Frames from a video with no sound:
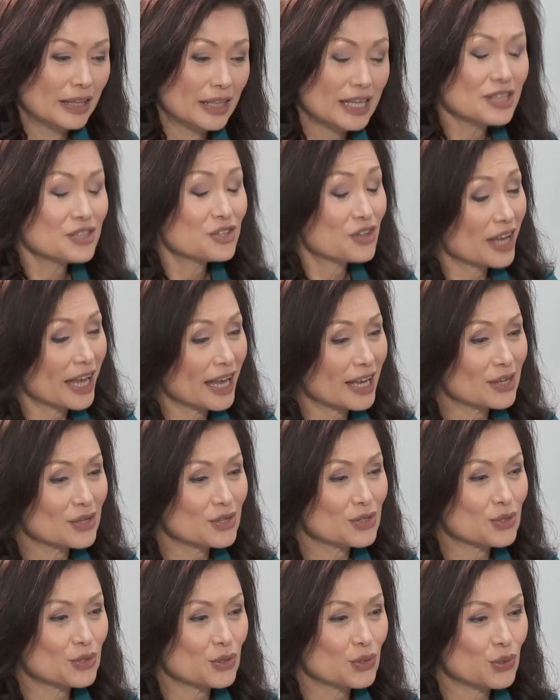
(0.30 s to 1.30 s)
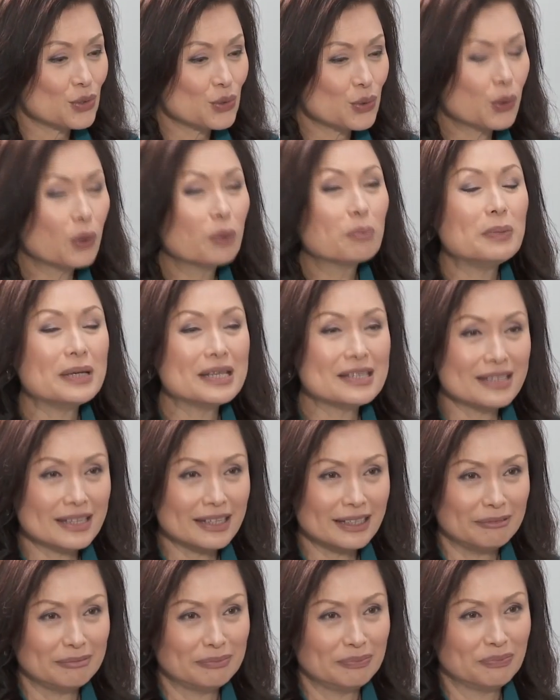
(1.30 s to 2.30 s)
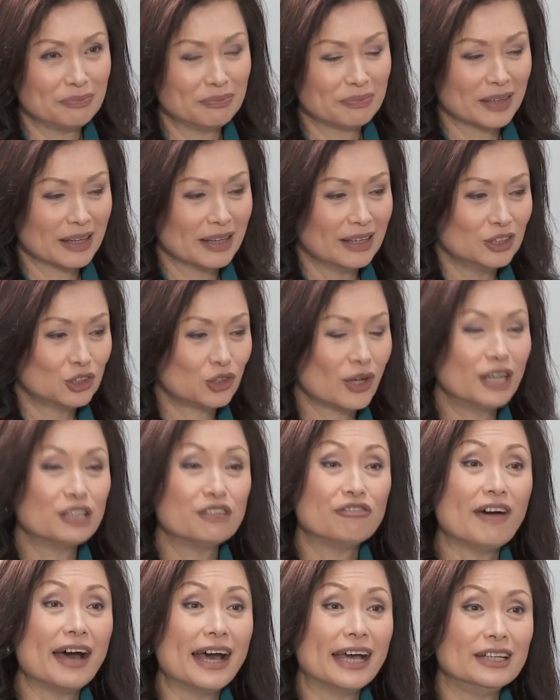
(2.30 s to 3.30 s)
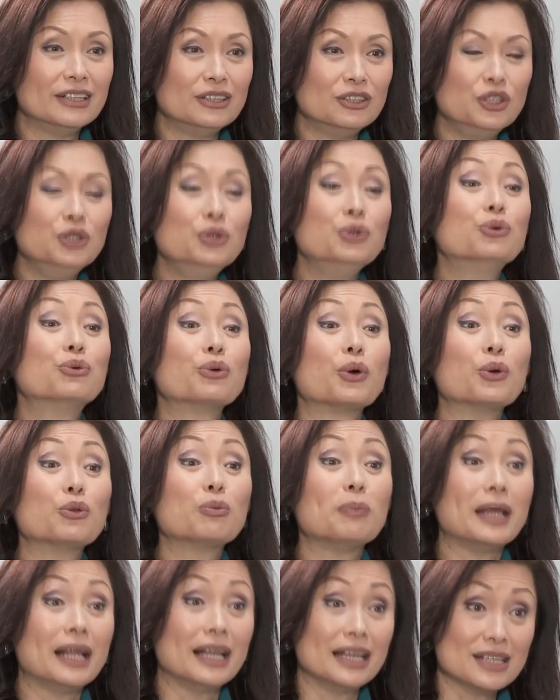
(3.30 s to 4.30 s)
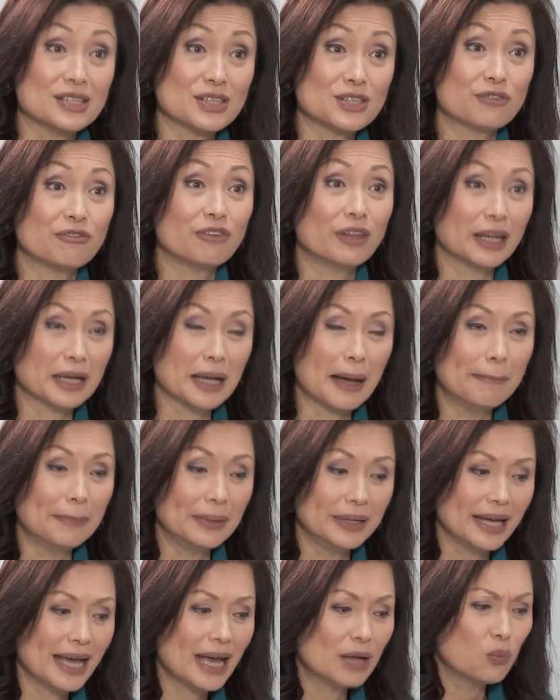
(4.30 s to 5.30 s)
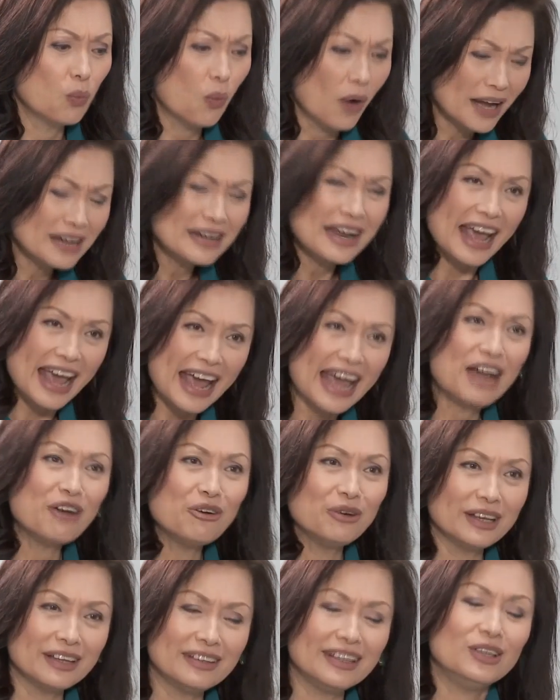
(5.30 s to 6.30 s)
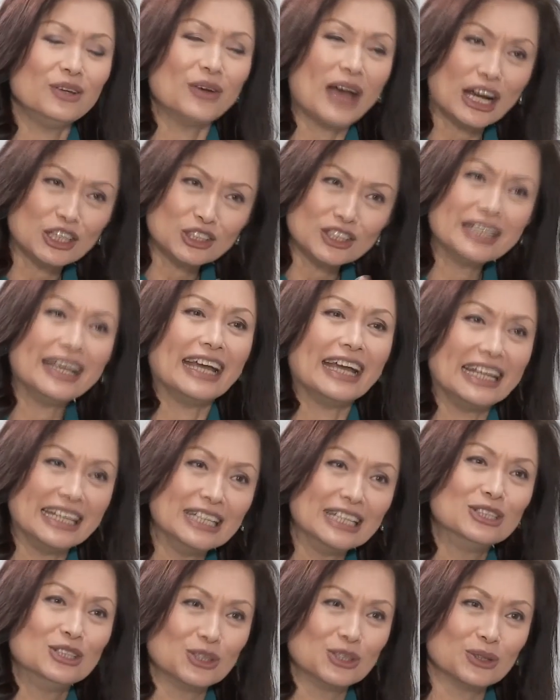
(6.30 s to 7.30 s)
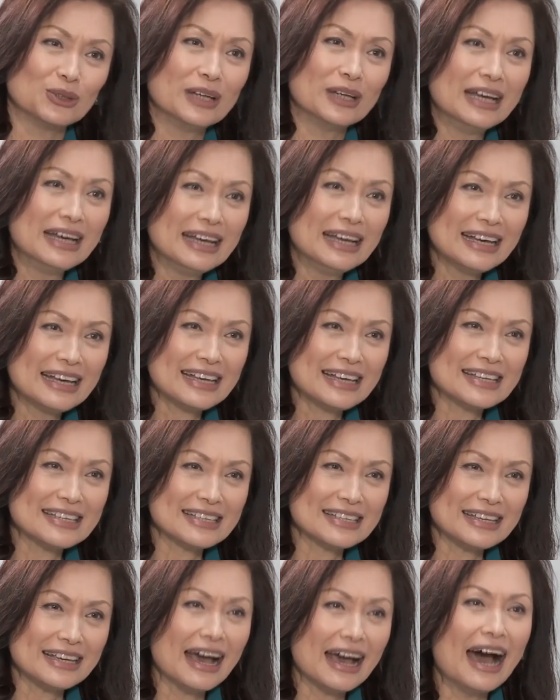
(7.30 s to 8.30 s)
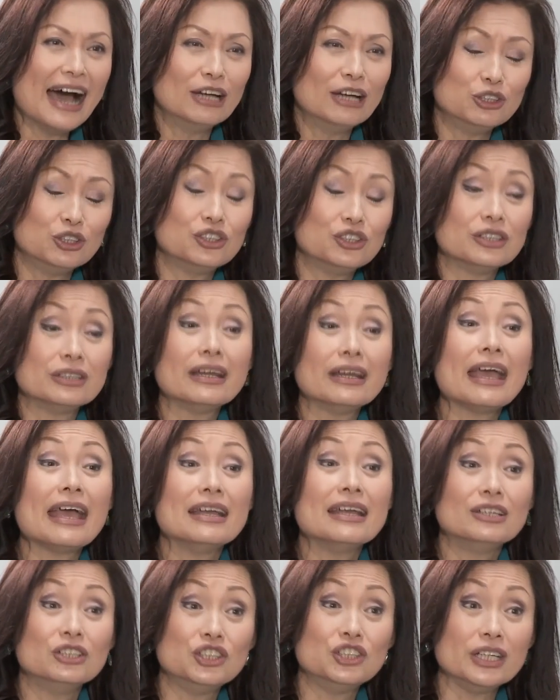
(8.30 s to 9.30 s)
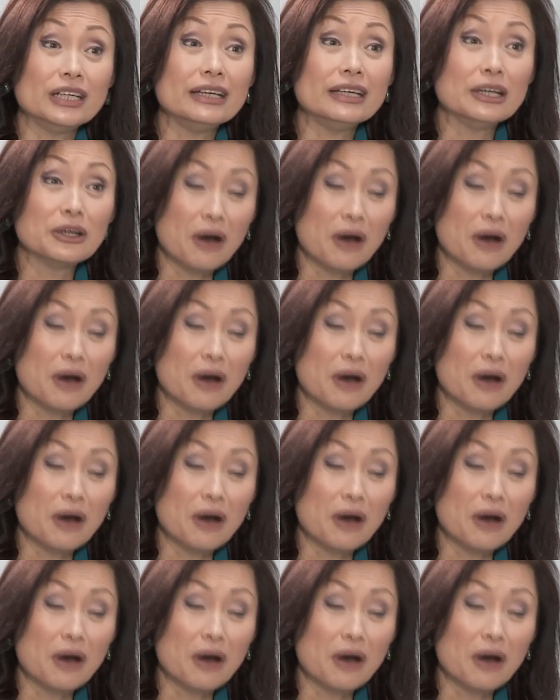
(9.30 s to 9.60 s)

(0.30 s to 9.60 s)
These days, you're busy trying to find new growth pillars for the company. And one area that you're actually getting into is the hydrogen energy